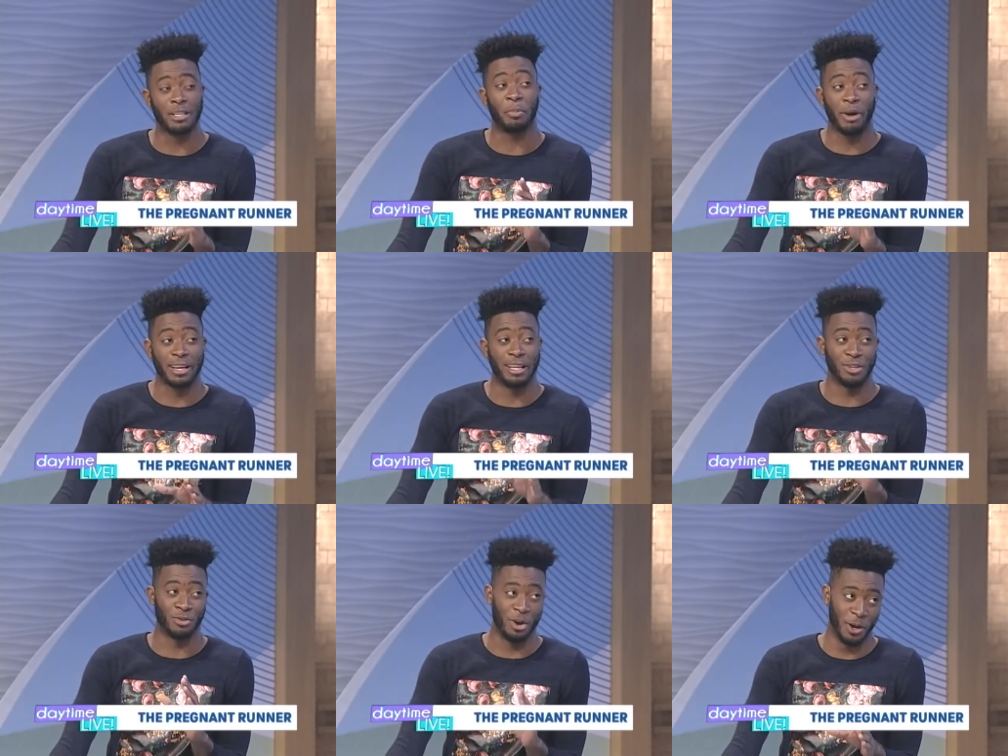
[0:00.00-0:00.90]
the
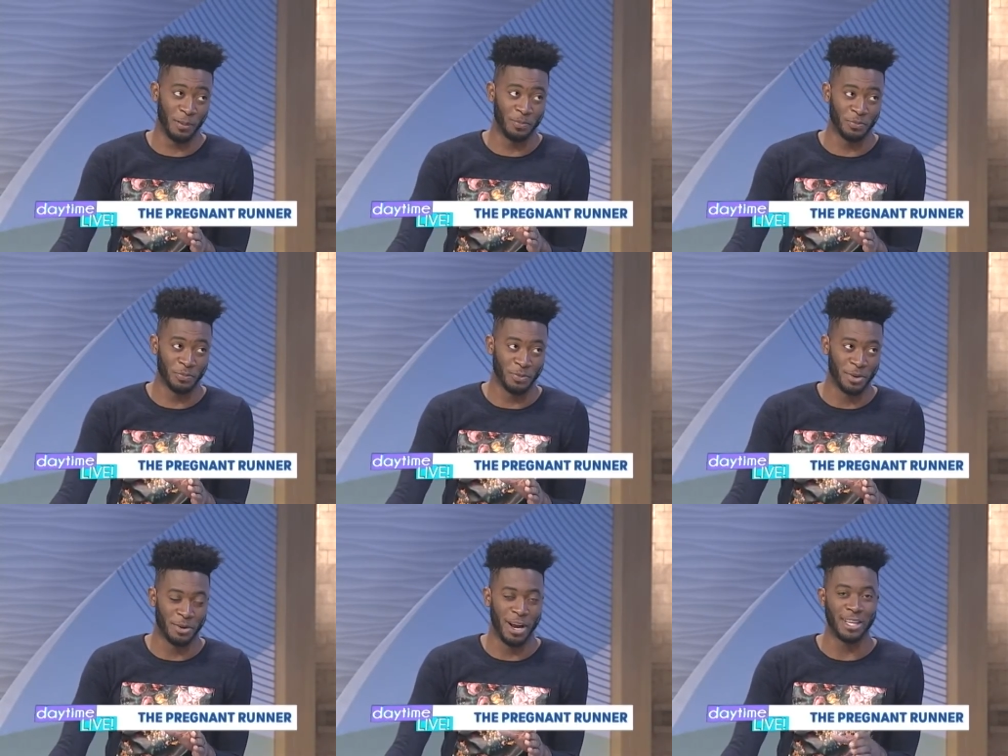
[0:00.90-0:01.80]
pregnant runner. Yeah.
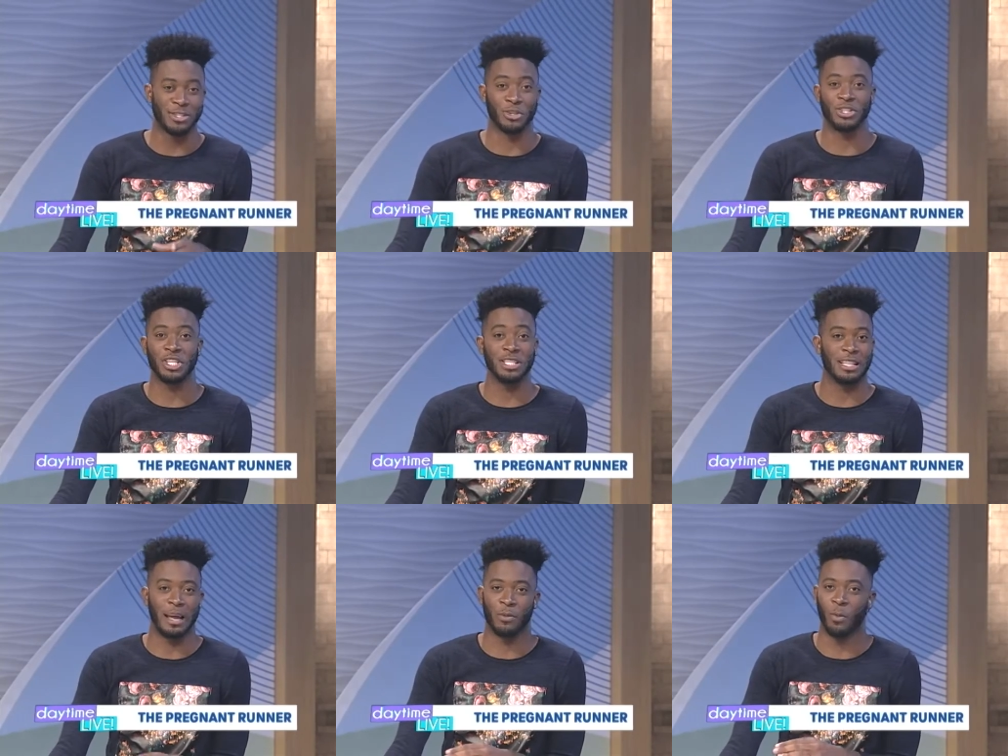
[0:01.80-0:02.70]
Right? So she's
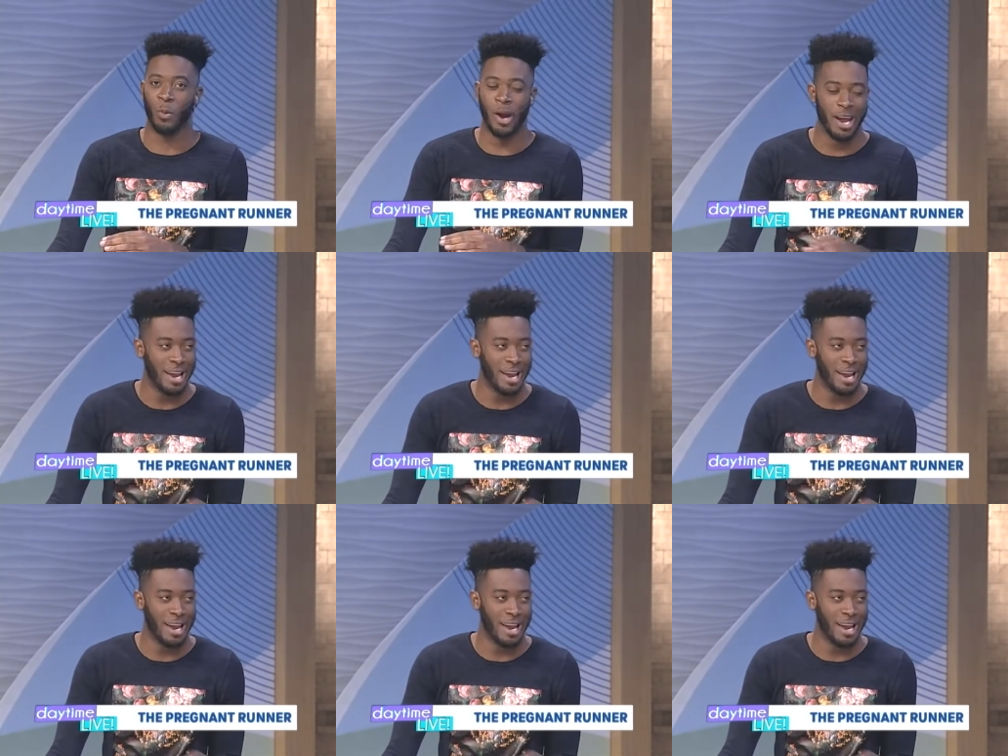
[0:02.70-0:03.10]
like way